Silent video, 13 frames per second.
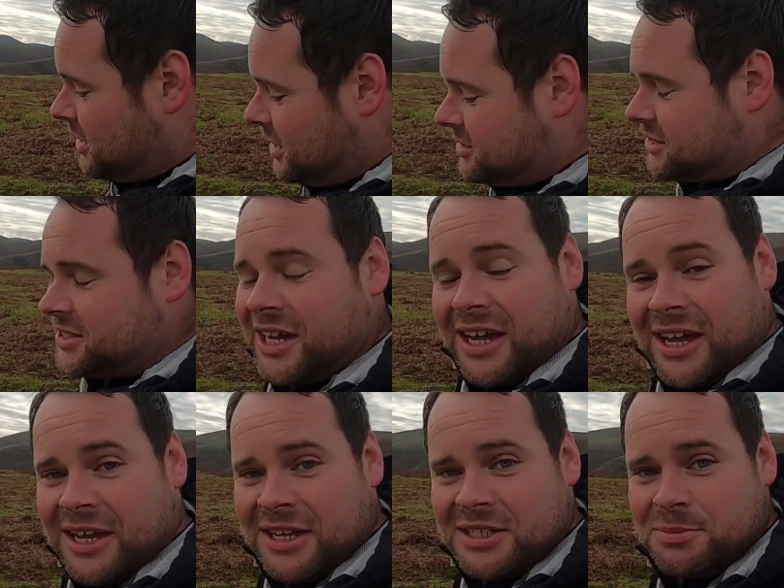
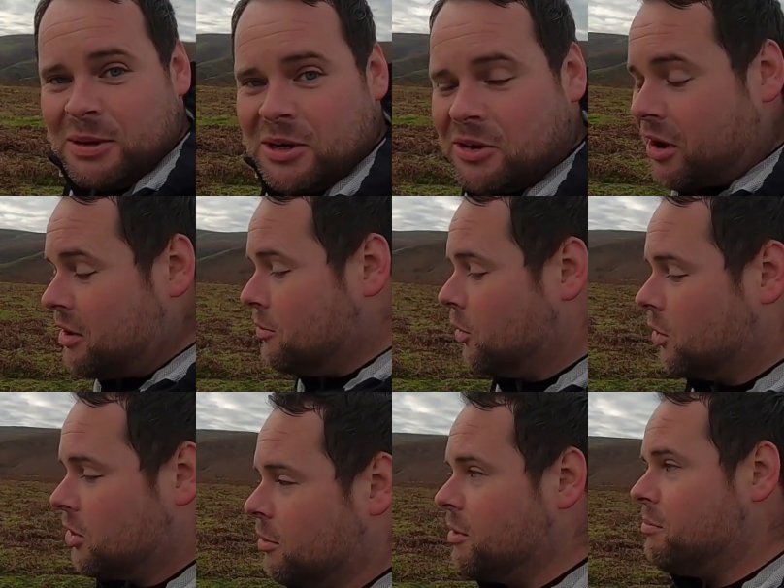It's been a great
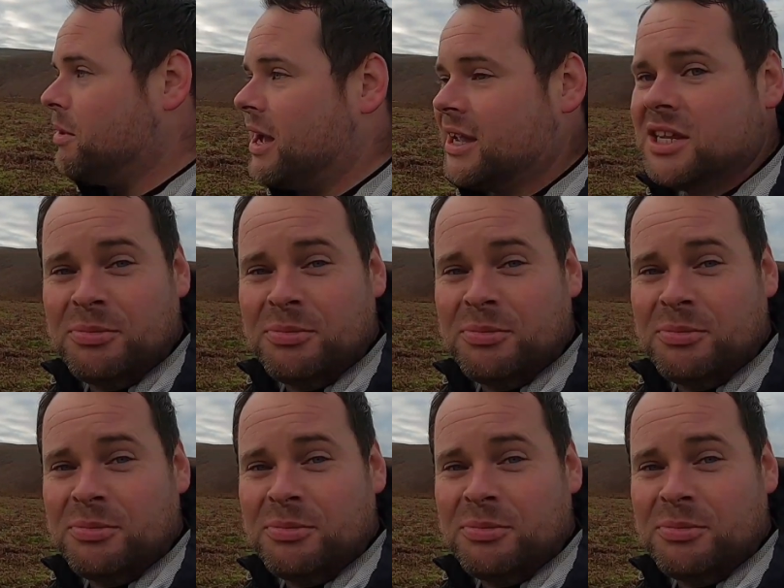walk coming back.